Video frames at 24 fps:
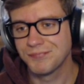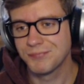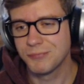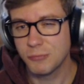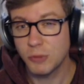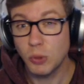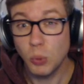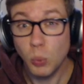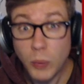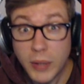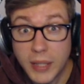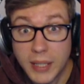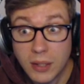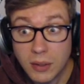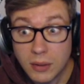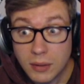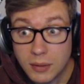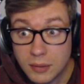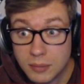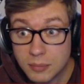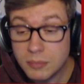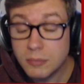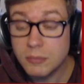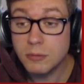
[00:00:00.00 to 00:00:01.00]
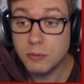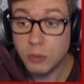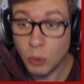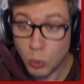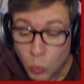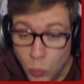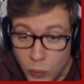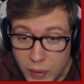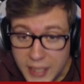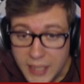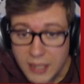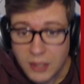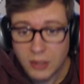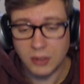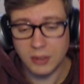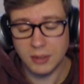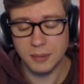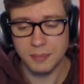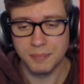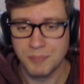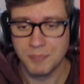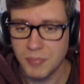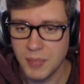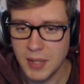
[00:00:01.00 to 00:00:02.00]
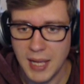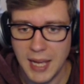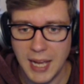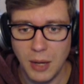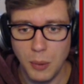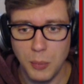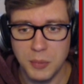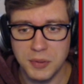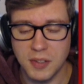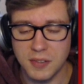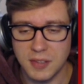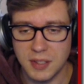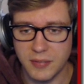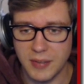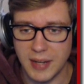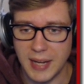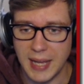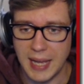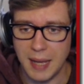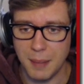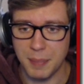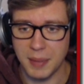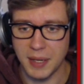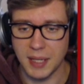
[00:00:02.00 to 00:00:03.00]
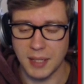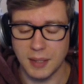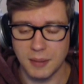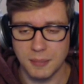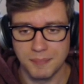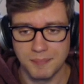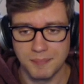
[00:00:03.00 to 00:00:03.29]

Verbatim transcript: For real? For real? How is this even happening?